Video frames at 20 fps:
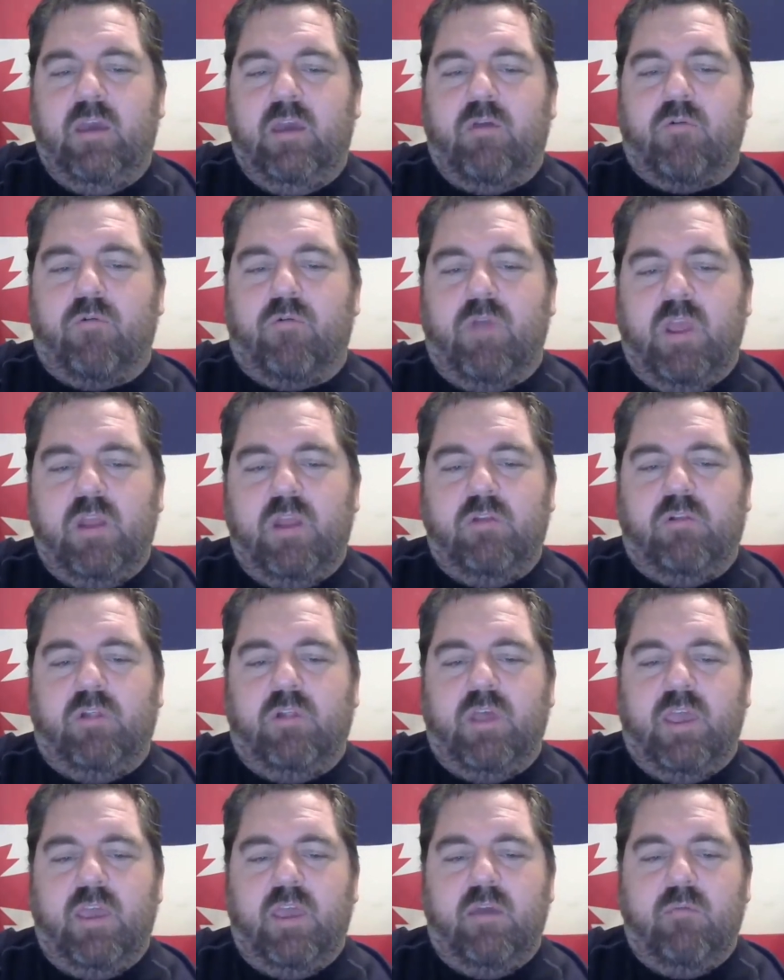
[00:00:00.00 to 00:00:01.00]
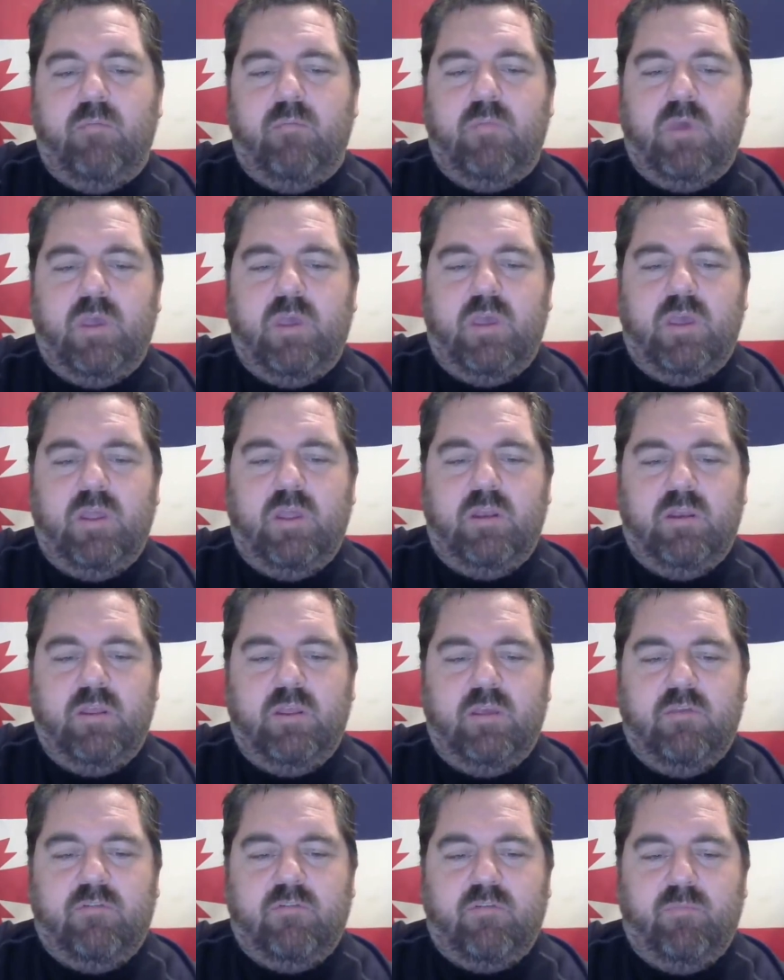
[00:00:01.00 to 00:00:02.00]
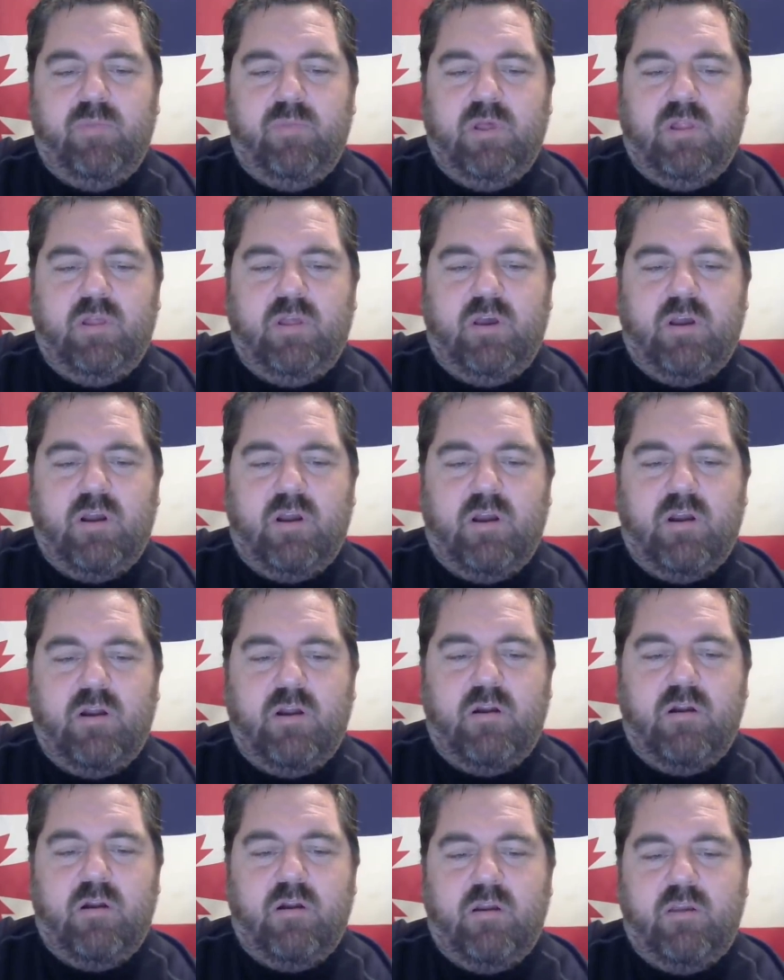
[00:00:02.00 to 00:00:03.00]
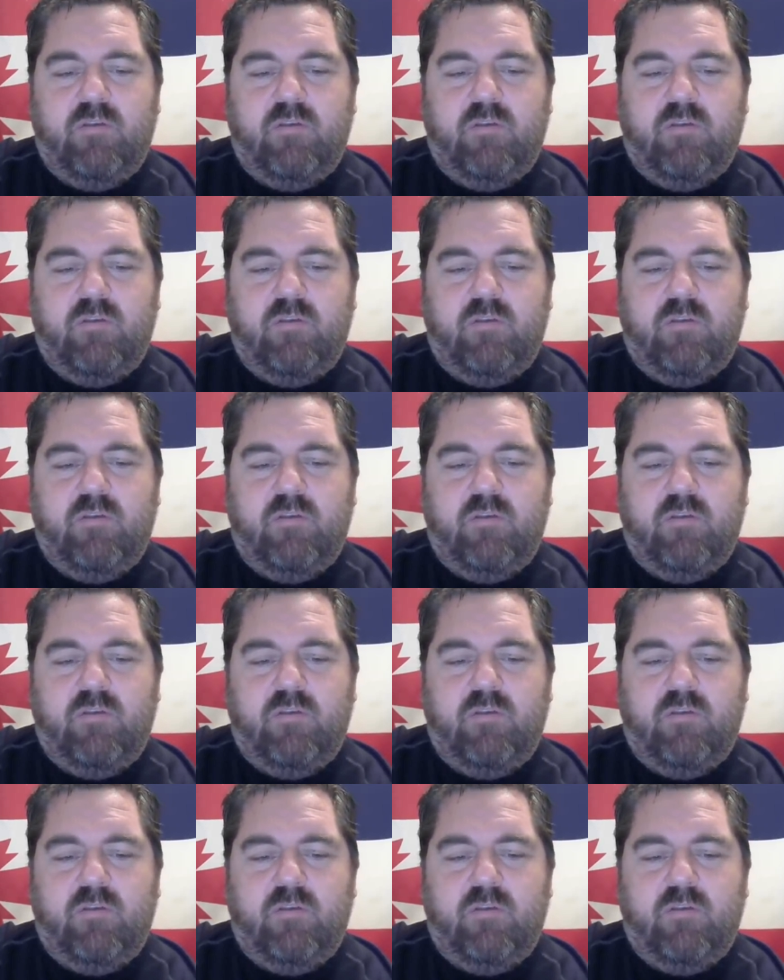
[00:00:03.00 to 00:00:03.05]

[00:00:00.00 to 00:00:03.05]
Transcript: Randall M., and Isabella R.,